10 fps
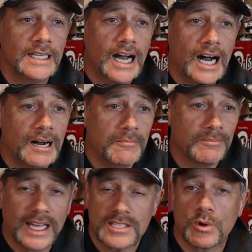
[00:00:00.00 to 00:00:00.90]

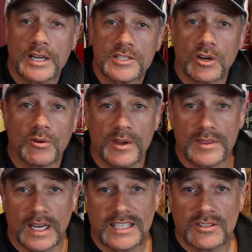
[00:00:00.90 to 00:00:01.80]
That's what I start
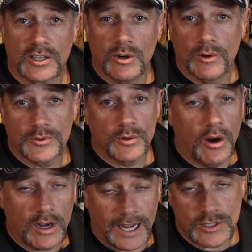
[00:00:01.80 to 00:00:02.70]
with. And I start going through
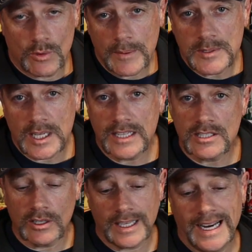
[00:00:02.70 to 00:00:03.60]
all kinds of
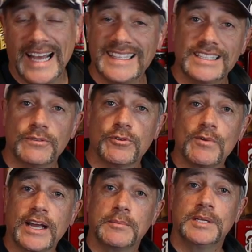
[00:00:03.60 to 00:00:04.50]
websites, looking at the
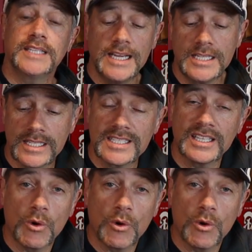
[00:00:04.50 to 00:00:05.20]
different recommendations.